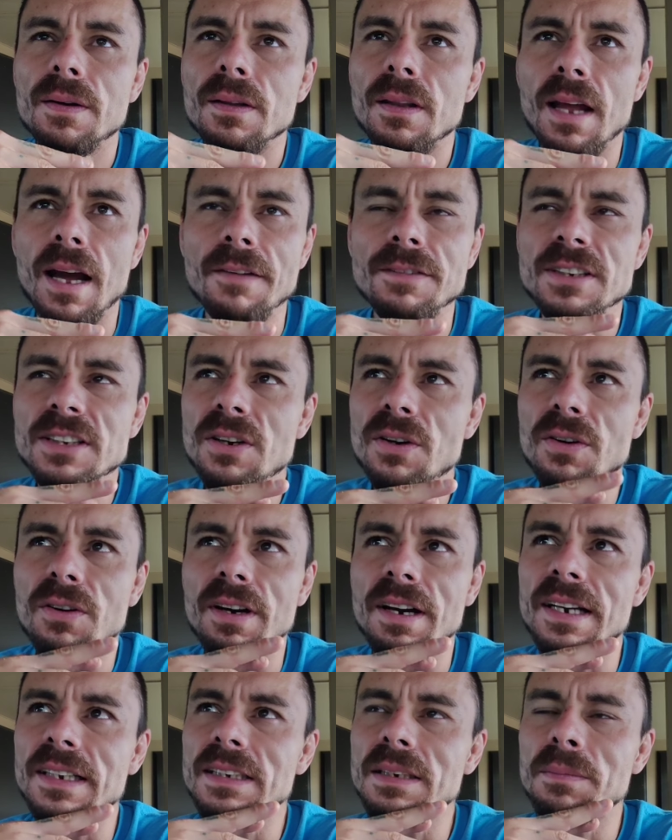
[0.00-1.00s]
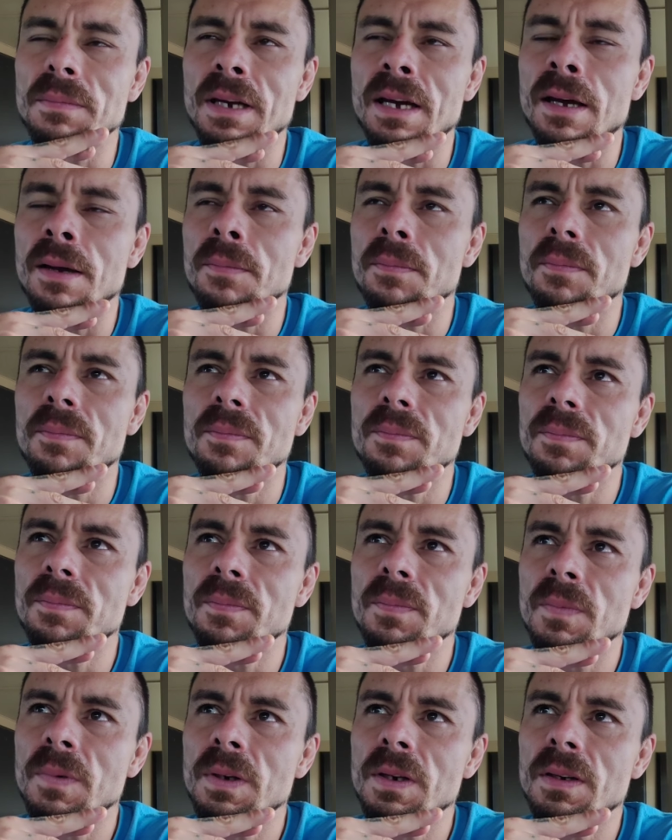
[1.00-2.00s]
Life's so crazy, man.
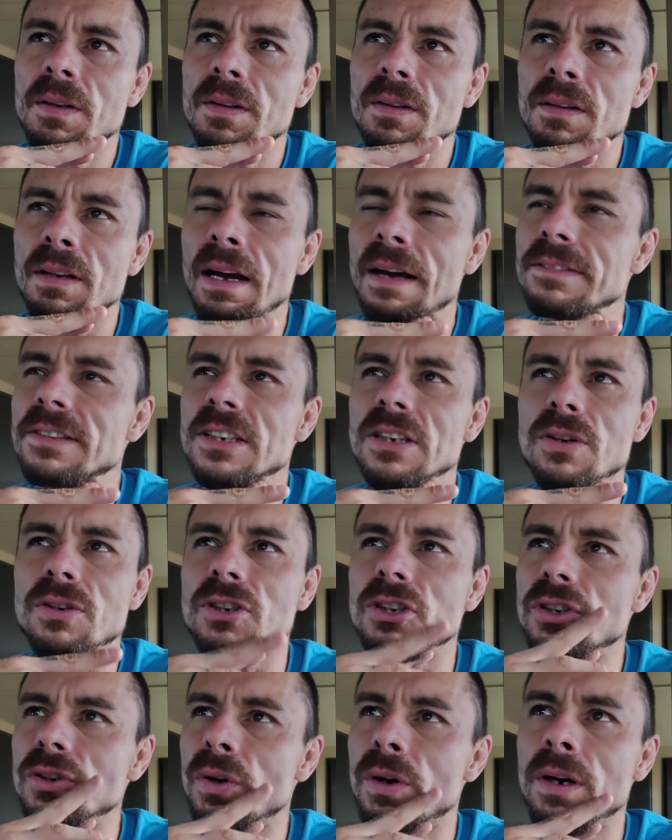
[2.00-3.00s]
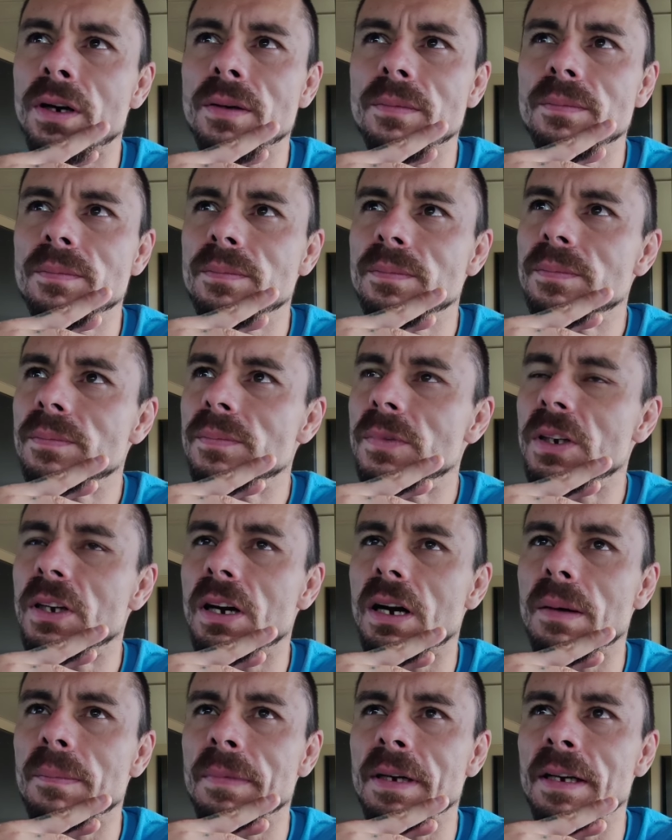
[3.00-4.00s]
Life's so short, you
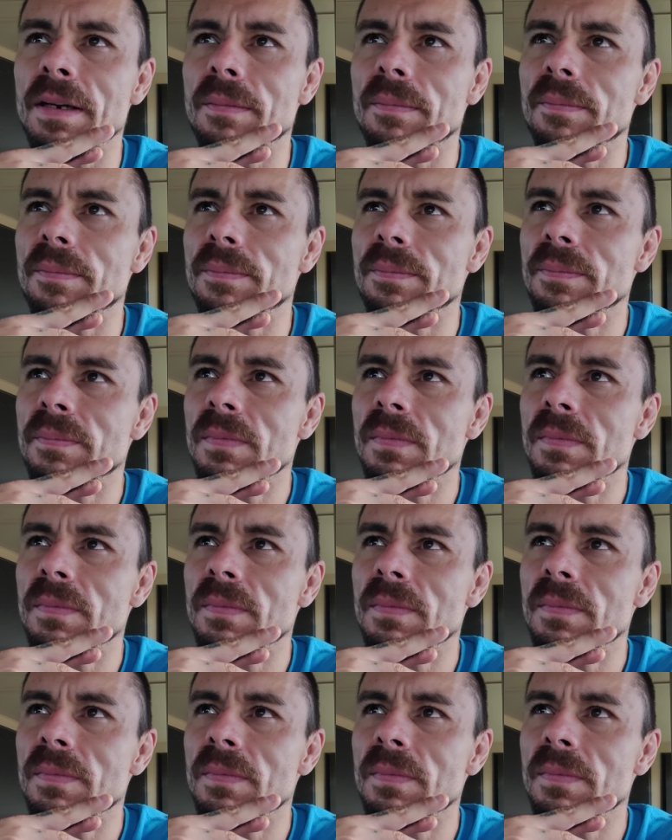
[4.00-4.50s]
know what I mean?